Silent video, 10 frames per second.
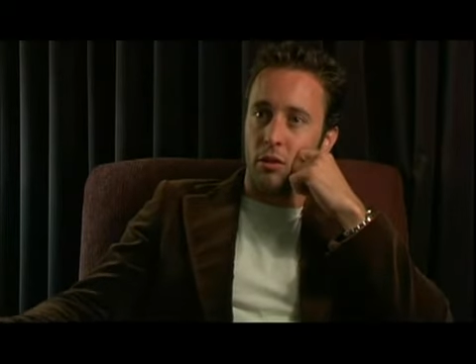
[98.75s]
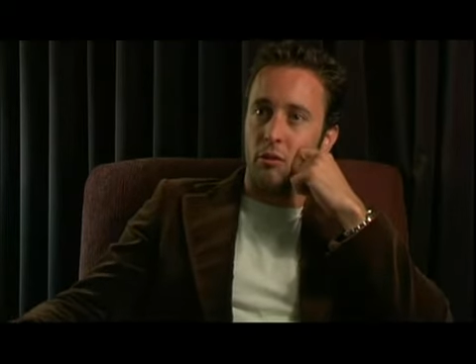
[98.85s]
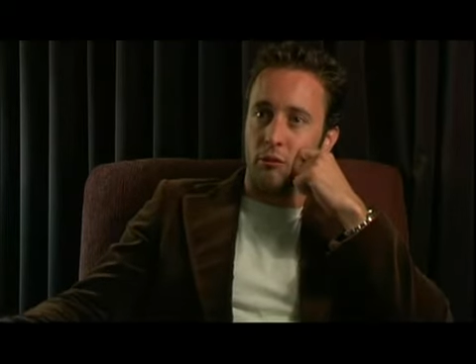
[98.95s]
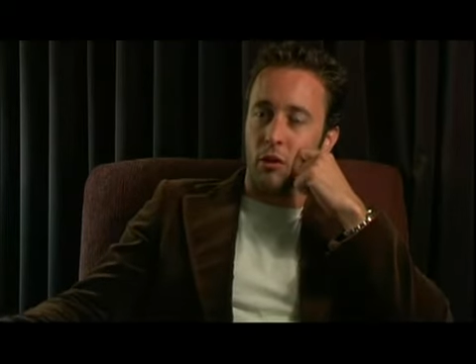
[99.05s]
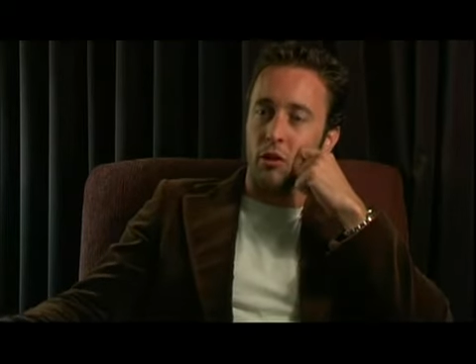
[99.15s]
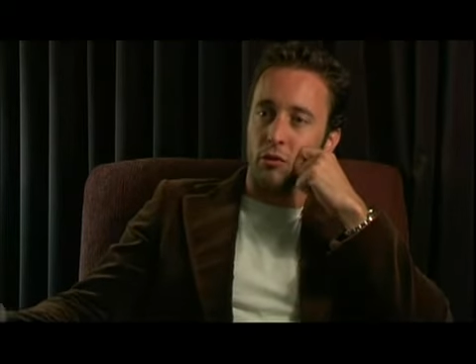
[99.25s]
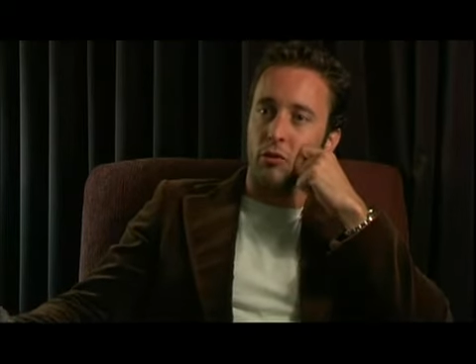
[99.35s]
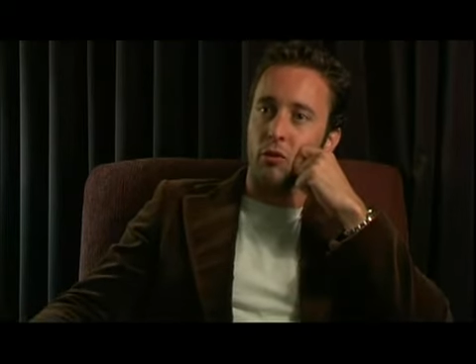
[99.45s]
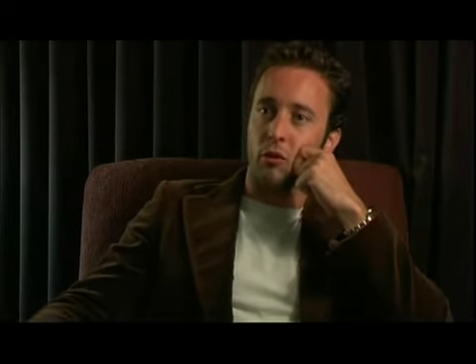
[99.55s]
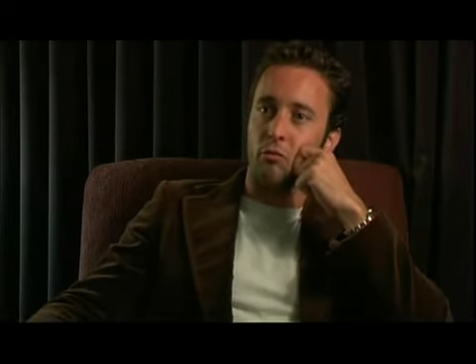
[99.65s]
the first
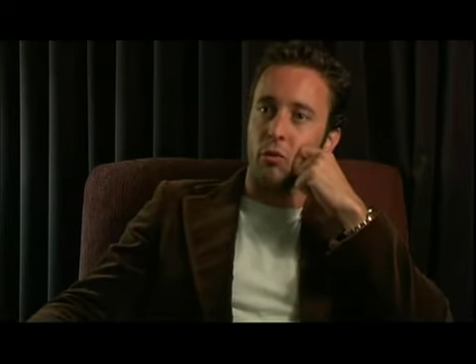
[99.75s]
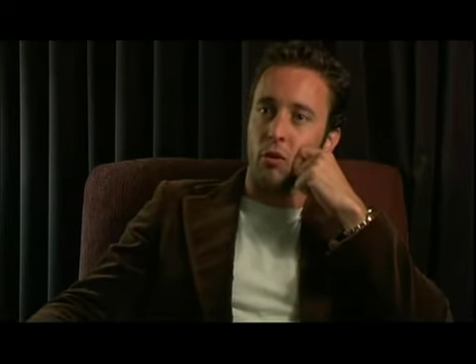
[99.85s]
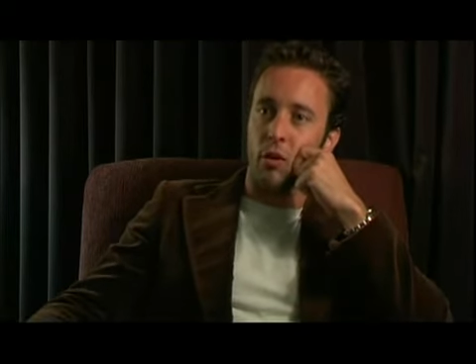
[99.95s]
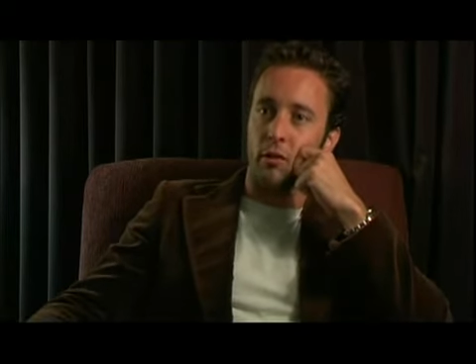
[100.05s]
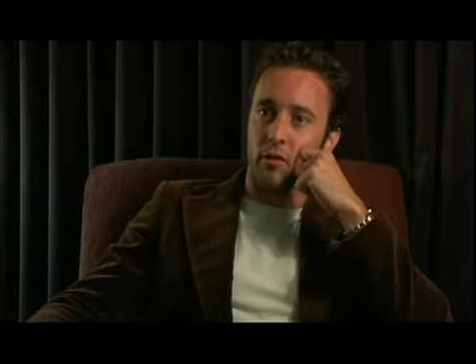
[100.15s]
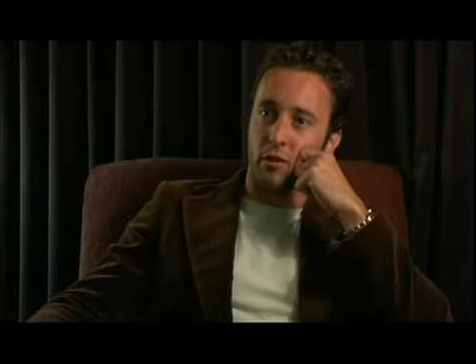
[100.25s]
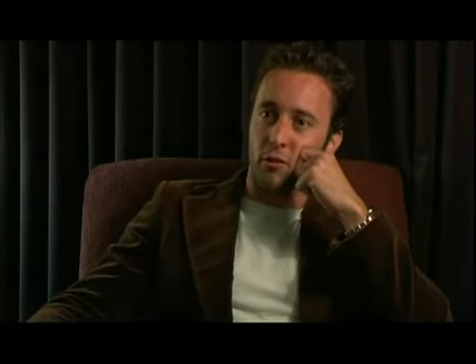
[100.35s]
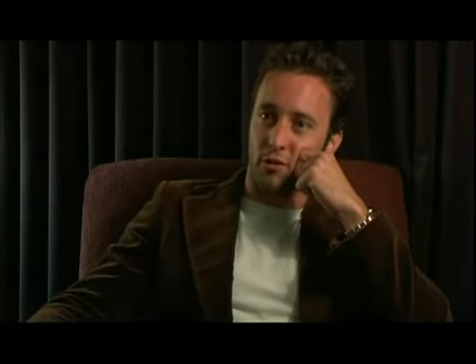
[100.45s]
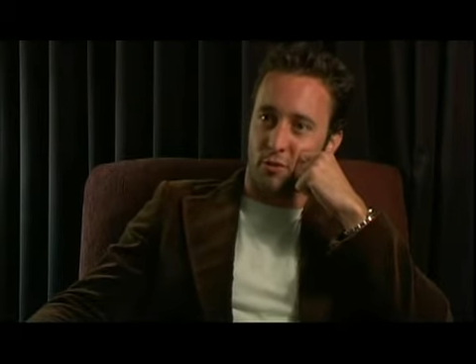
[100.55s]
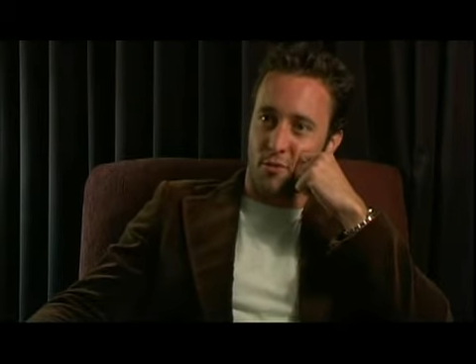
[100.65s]
sort of point of
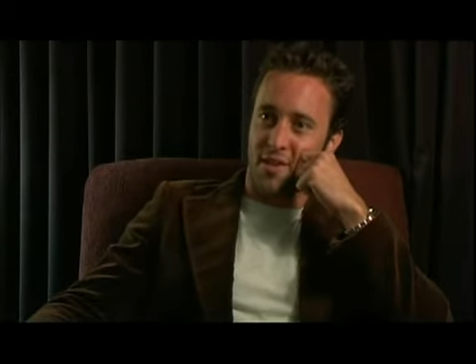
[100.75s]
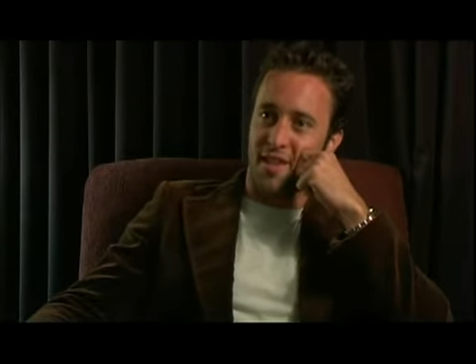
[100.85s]
interest.